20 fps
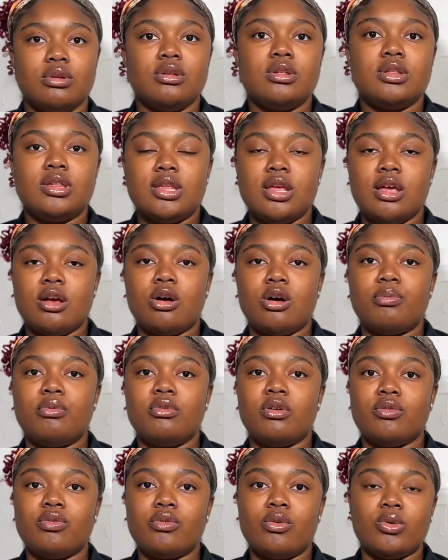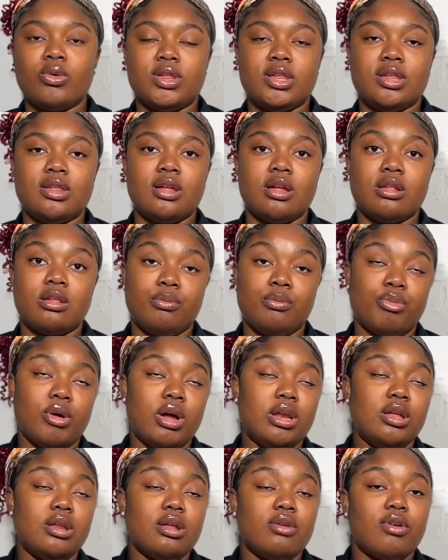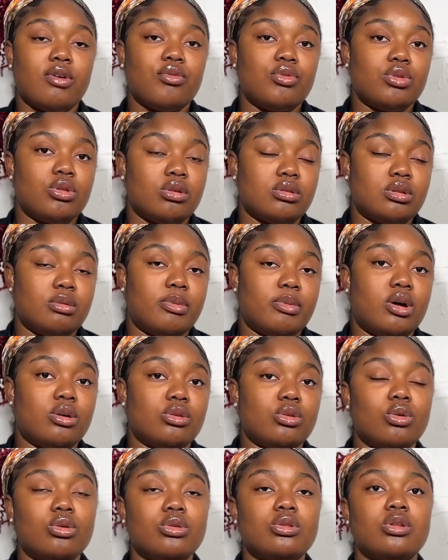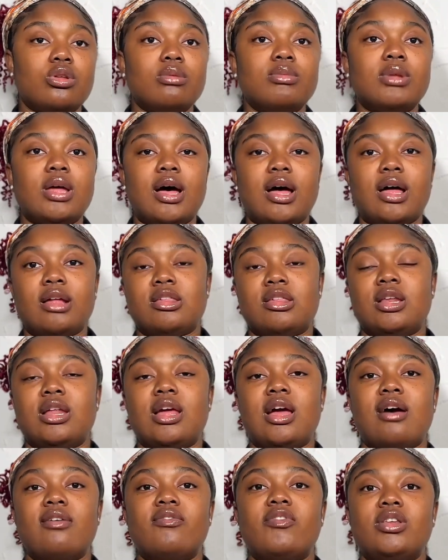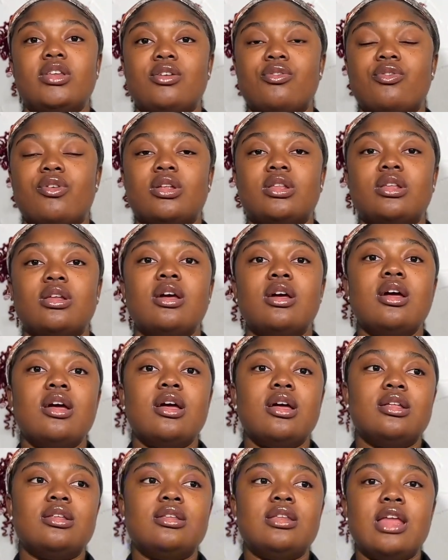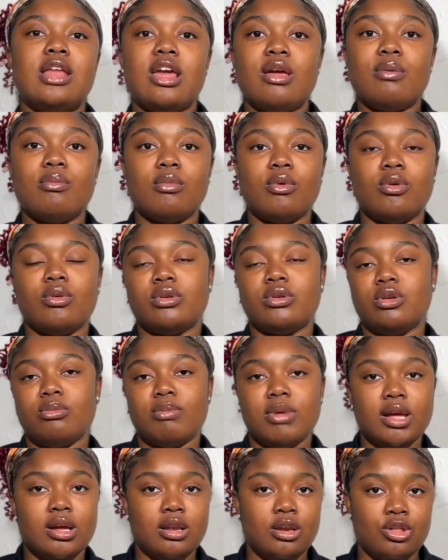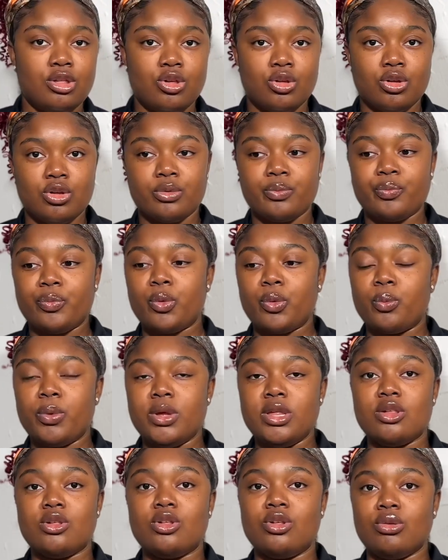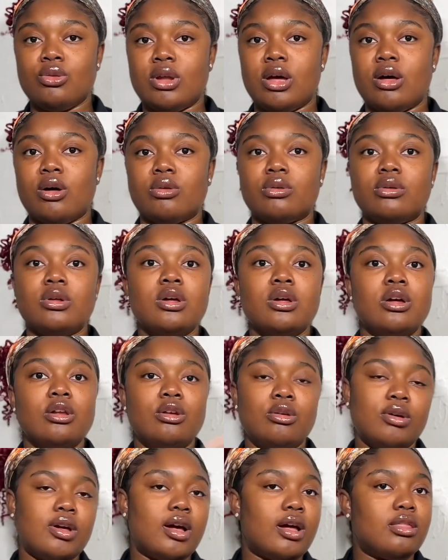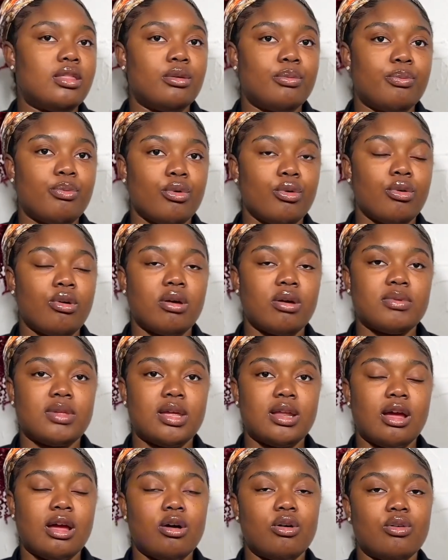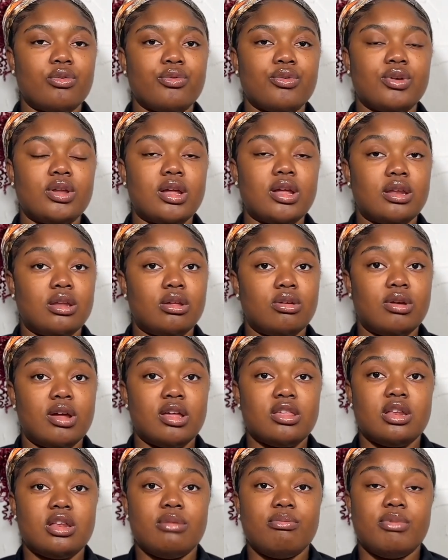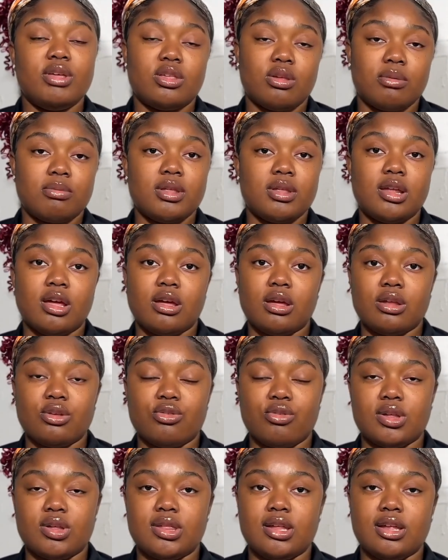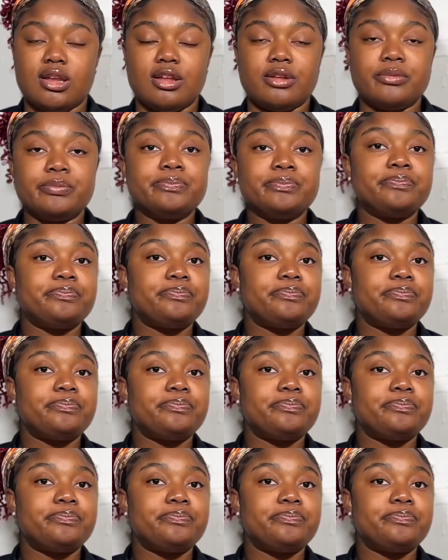see a couple of courses that you probably never even thought about, or some that actually have a different name or nomenclature, which you now look at the programs that they are offering, and it could actually be something that you're interested in.